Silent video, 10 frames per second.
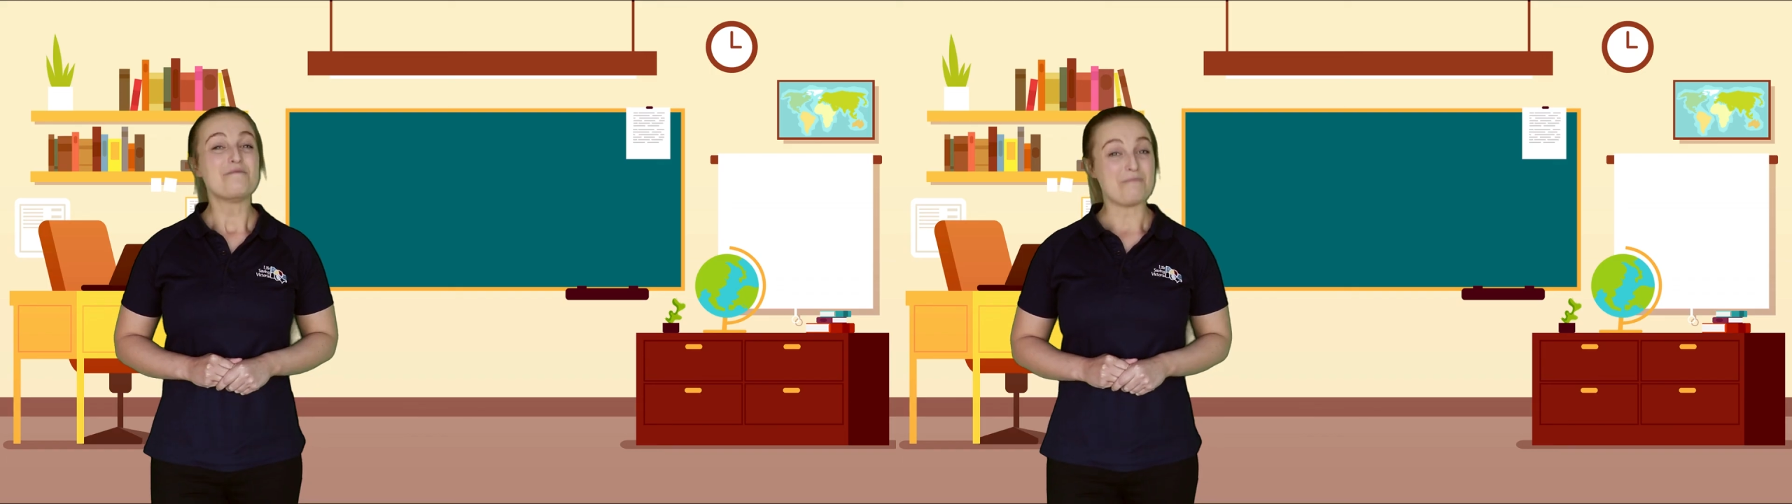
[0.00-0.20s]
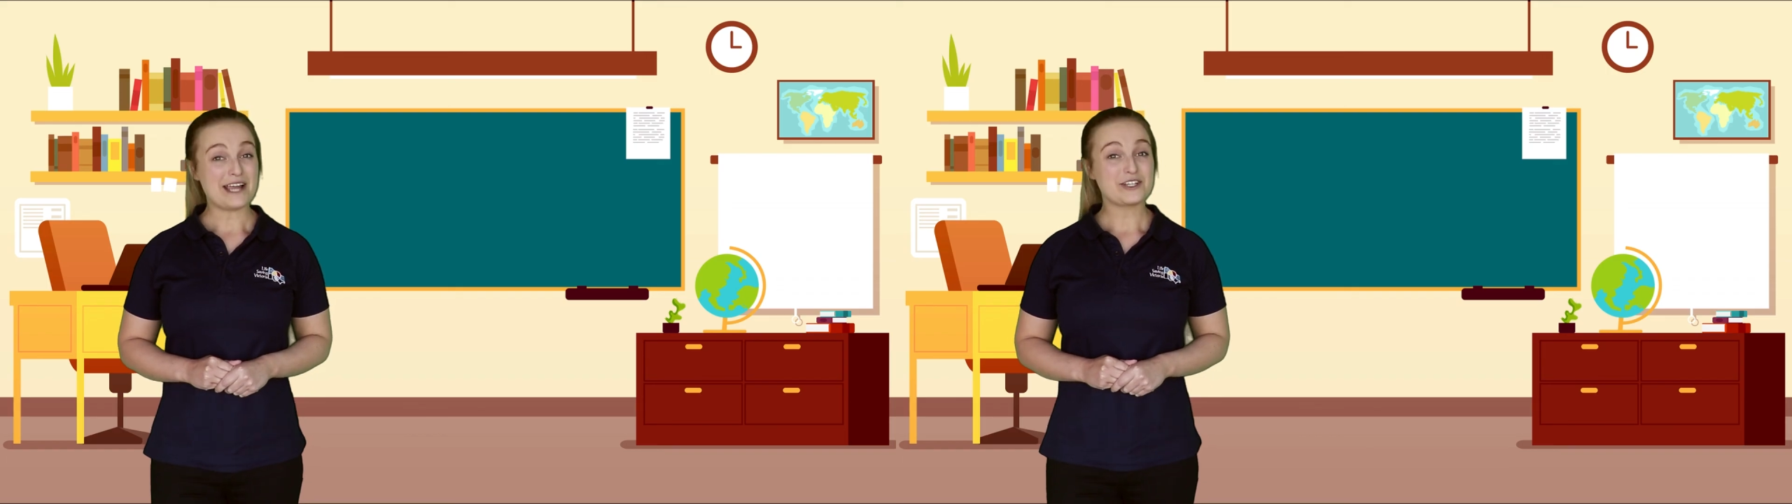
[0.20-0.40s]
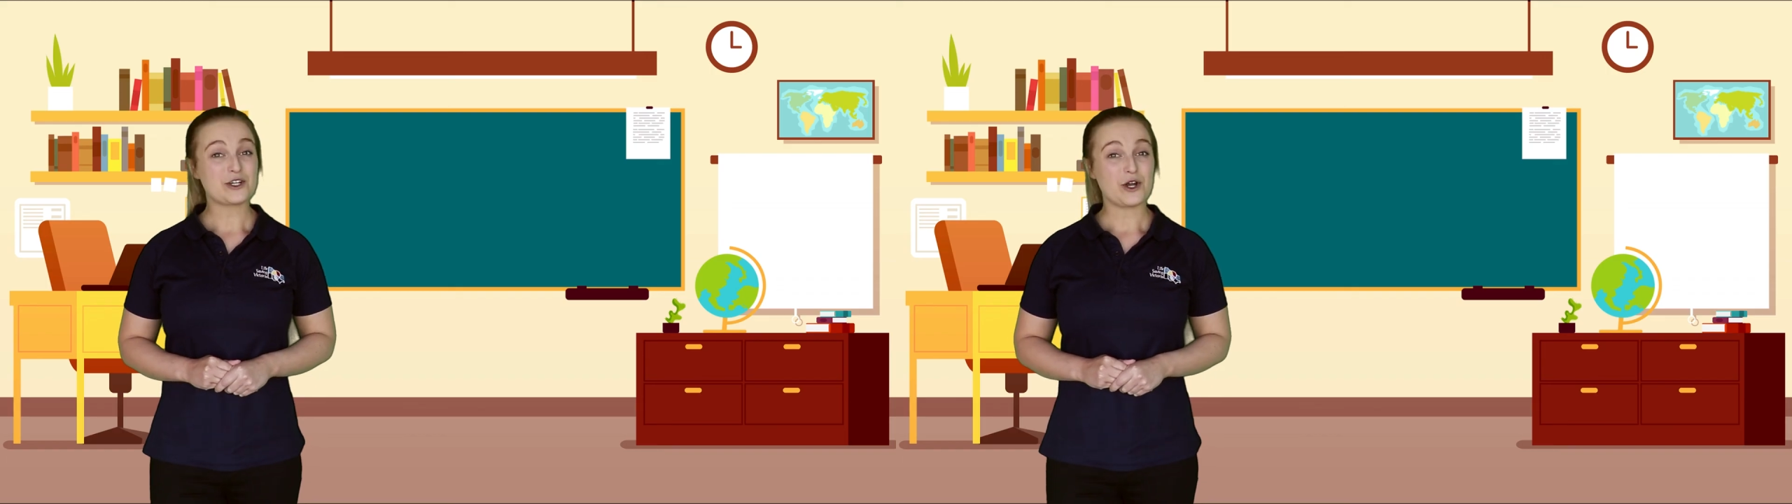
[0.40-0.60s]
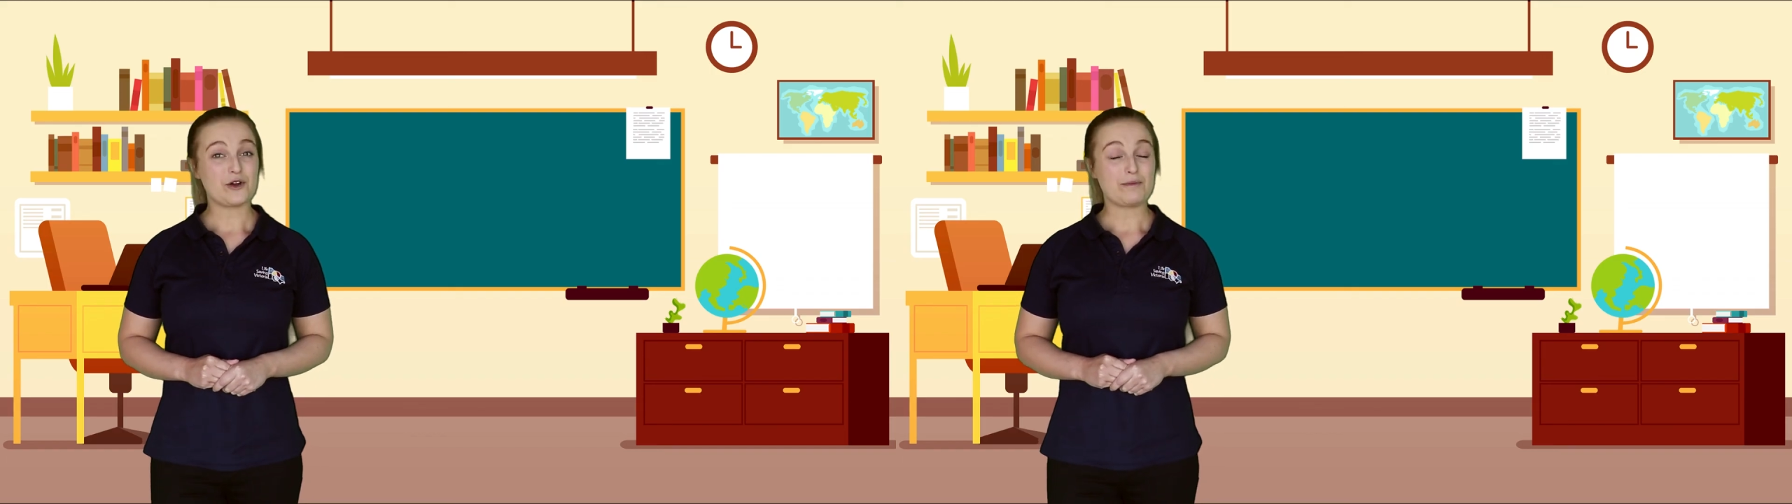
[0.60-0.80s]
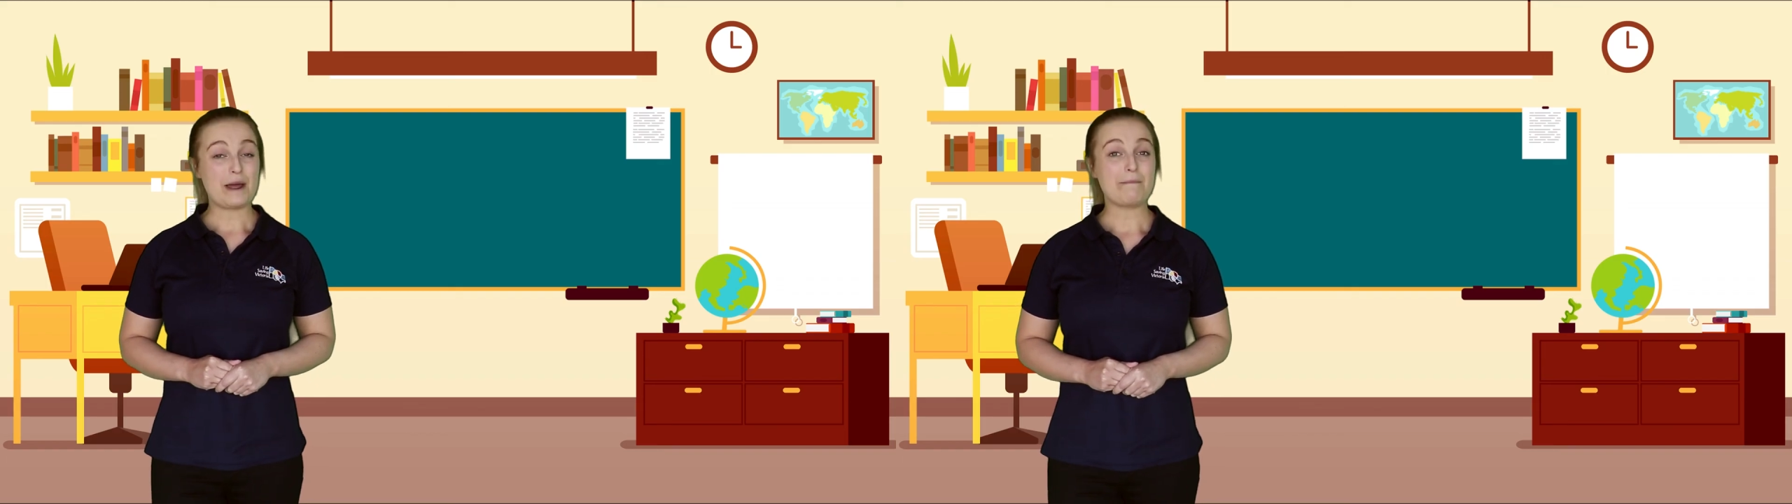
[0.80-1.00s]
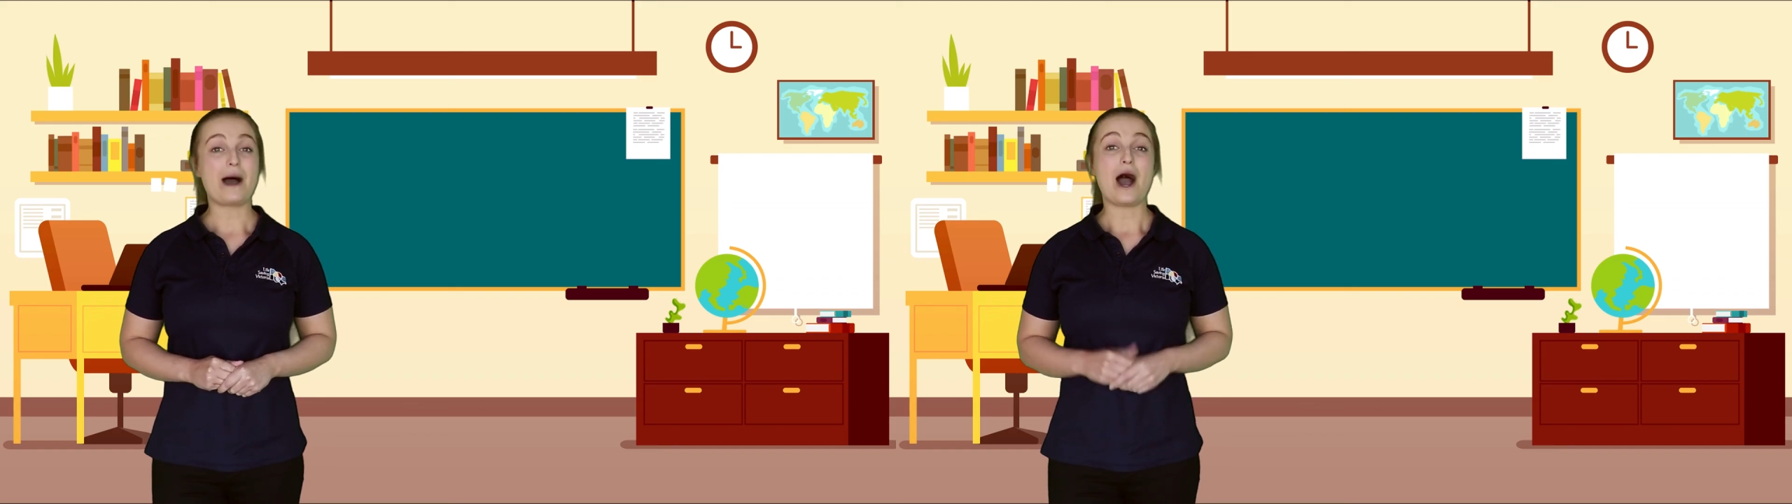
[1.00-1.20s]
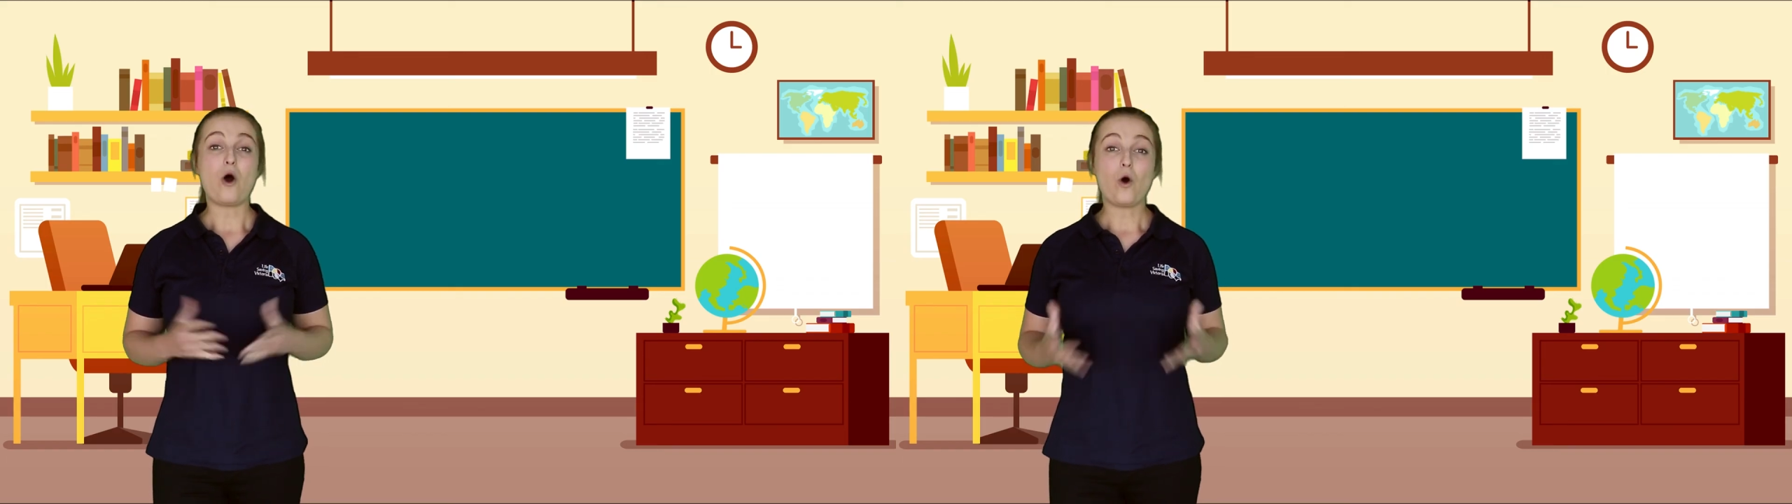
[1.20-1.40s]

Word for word: Make sure you remember